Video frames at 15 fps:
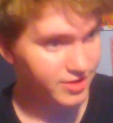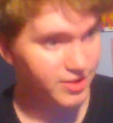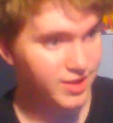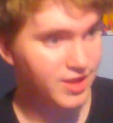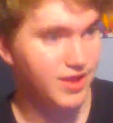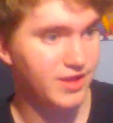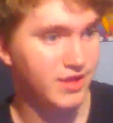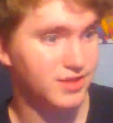
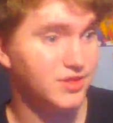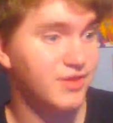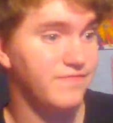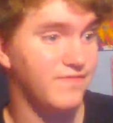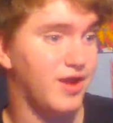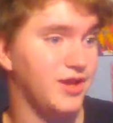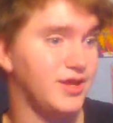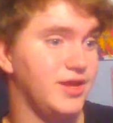and they
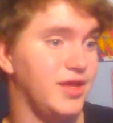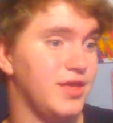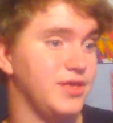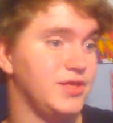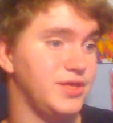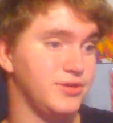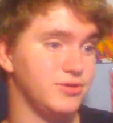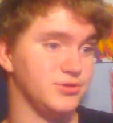find a
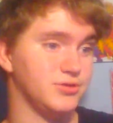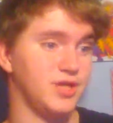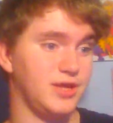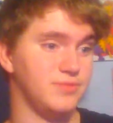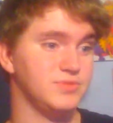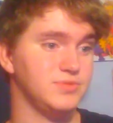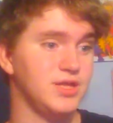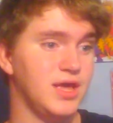healer named
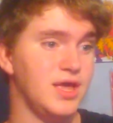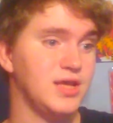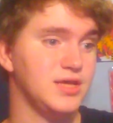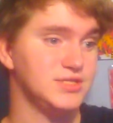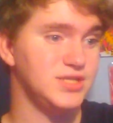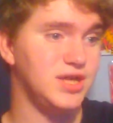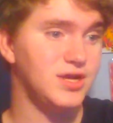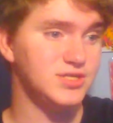
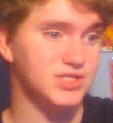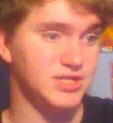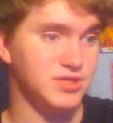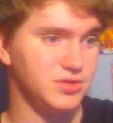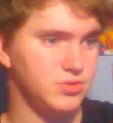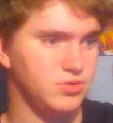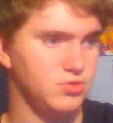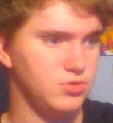Zaji
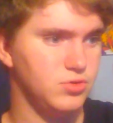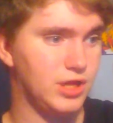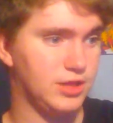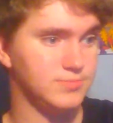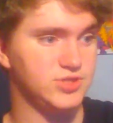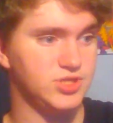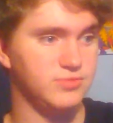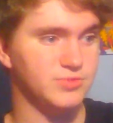who helps
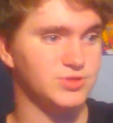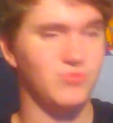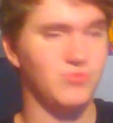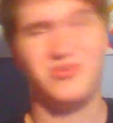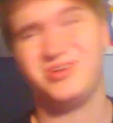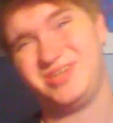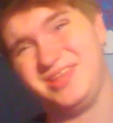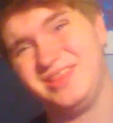Human Torch,
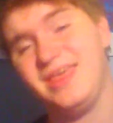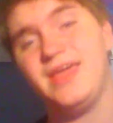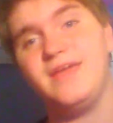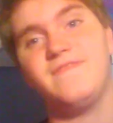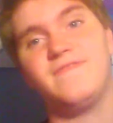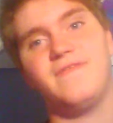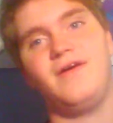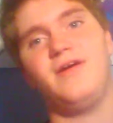and they
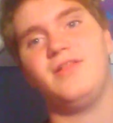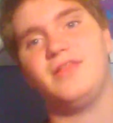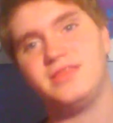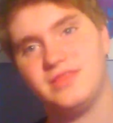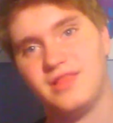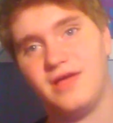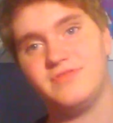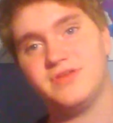fall in
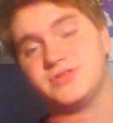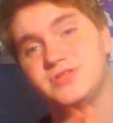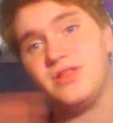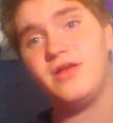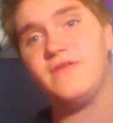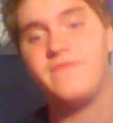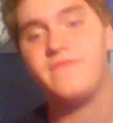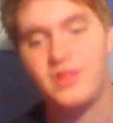love. There's a lot of
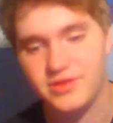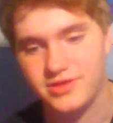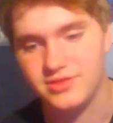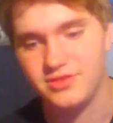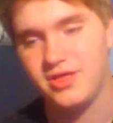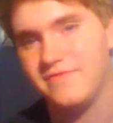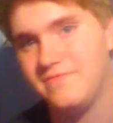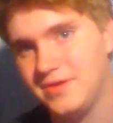falling in
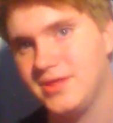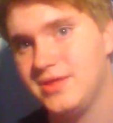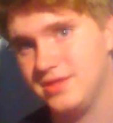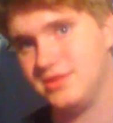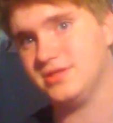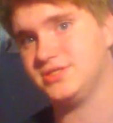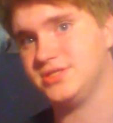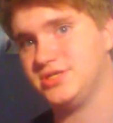love in this
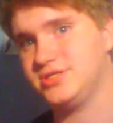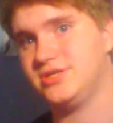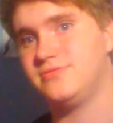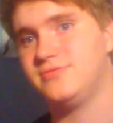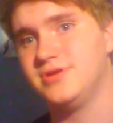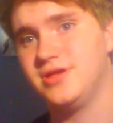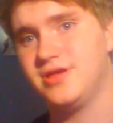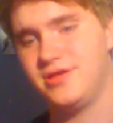issue,
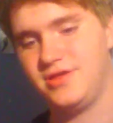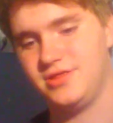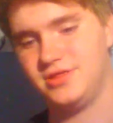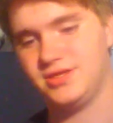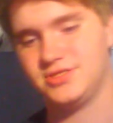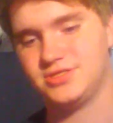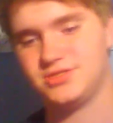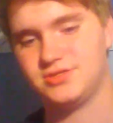in
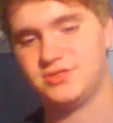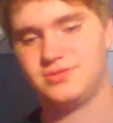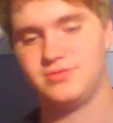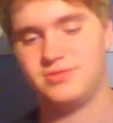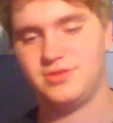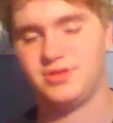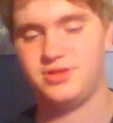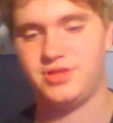this
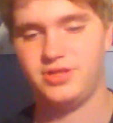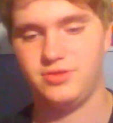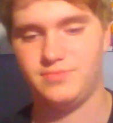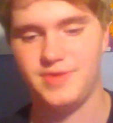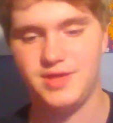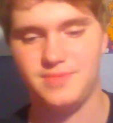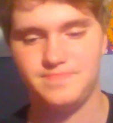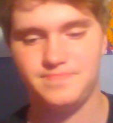little bit.
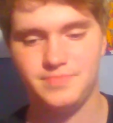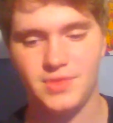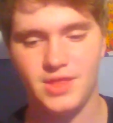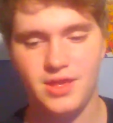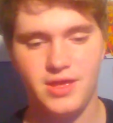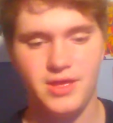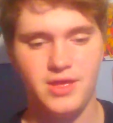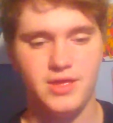
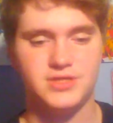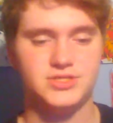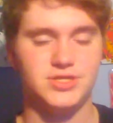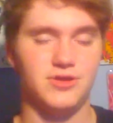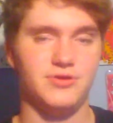So